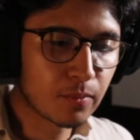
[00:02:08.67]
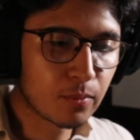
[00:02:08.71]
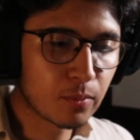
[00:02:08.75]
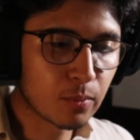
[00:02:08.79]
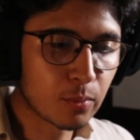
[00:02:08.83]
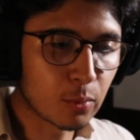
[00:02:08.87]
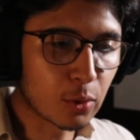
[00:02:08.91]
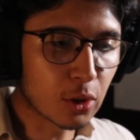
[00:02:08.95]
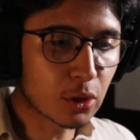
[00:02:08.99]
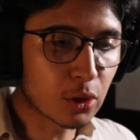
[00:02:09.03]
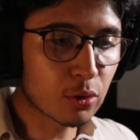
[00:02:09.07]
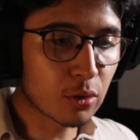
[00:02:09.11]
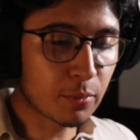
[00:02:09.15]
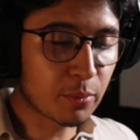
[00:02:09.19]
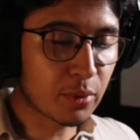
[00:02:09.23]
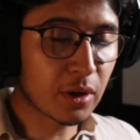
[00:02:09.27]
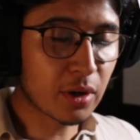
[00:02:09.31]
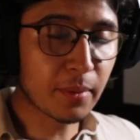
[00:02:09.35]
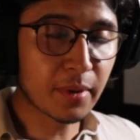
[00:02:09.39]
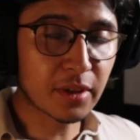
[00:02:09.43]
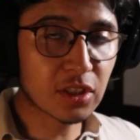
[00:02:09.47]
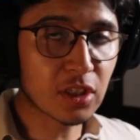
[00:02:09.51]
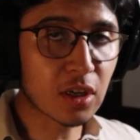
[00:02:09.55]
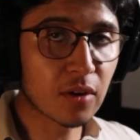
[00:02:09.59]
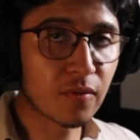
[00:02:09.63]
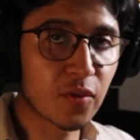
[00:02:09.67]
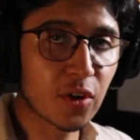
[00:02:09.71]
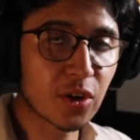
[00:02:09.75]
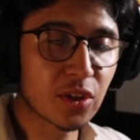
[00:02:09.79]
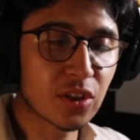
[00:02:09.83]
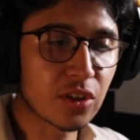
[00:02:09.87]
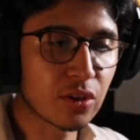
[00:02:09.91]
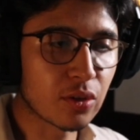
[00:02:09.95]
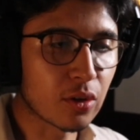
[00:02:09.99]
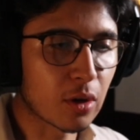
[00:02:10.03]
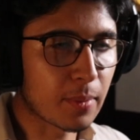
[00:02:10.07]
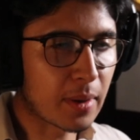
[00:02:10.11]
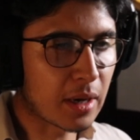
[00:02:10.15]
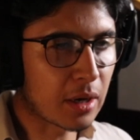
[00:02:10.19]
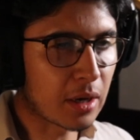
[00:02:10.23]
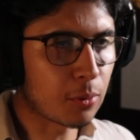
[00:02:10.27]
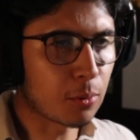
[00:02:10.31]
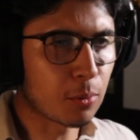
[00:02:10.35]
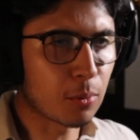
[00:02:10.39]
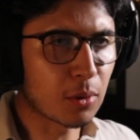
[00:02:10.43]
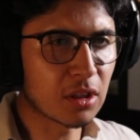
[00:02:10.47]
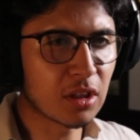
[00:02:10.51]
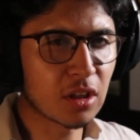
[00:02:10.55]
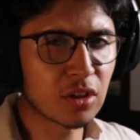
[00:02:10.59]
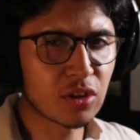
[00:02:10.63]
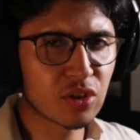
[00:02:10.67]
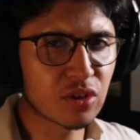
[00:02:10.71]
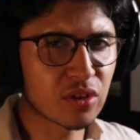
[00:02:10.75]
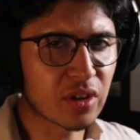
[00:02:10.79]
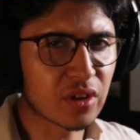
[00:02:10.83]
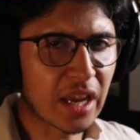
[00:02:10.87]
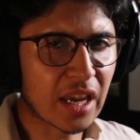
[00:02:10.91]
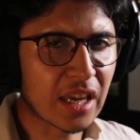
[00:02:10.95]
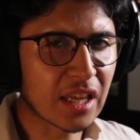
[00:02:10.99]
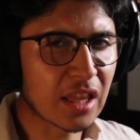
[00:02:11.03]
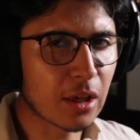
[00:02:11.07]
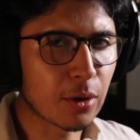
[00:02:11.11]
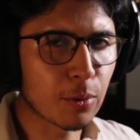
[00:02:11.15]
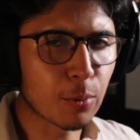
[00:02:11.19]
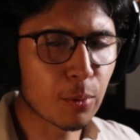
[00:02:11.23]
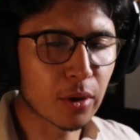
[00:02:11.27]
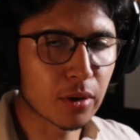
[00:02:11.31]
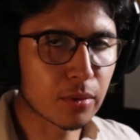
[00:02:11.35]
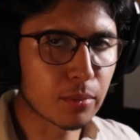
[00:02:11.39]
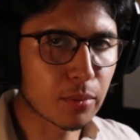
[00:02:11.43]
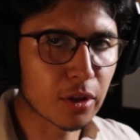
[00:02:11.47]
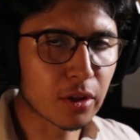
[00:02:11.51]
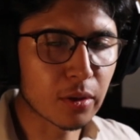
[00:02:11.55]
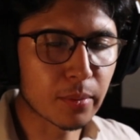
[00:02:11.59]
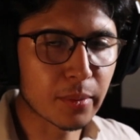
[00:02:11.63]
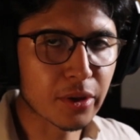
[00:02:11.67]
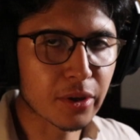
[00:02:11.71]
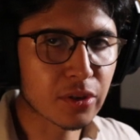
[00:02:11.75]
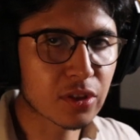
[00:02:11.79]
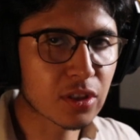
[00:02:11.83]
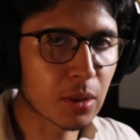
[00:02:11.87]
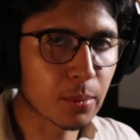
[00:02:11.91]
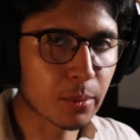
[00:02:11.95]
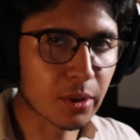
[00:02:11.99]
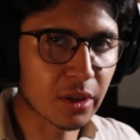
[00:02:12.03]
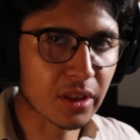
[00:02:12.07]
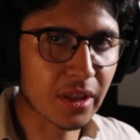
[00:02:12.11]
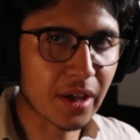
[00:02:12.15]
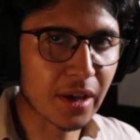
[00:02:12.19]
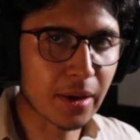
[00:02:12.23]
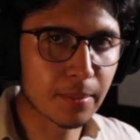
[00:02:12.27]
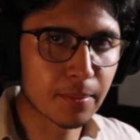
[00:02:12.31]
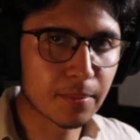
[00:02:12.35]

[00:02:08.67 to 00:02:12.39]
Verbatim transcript: which would pretty much convert to about 181 millimeters, something like that.